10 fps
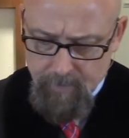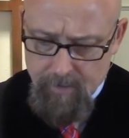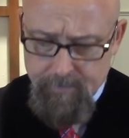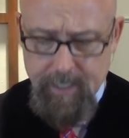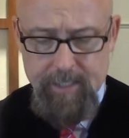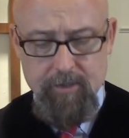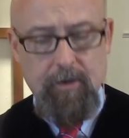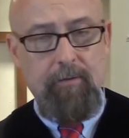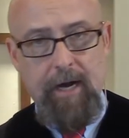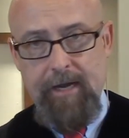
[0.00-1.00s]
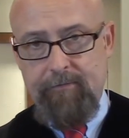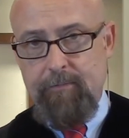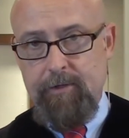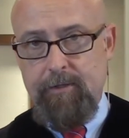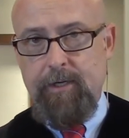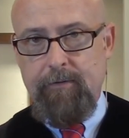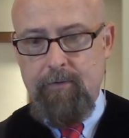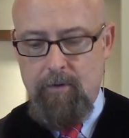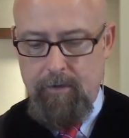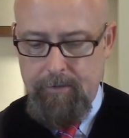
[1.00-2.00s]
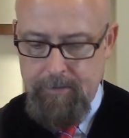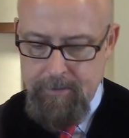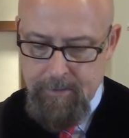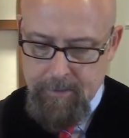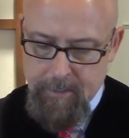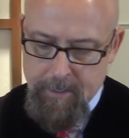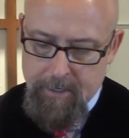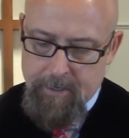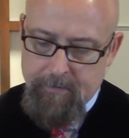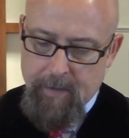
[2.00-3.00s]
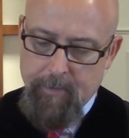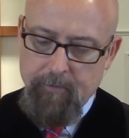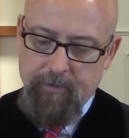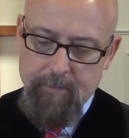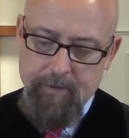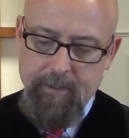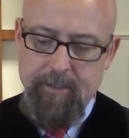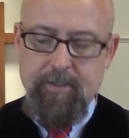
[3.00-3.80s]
that he's going to write from the city of Corinth that both Timothy and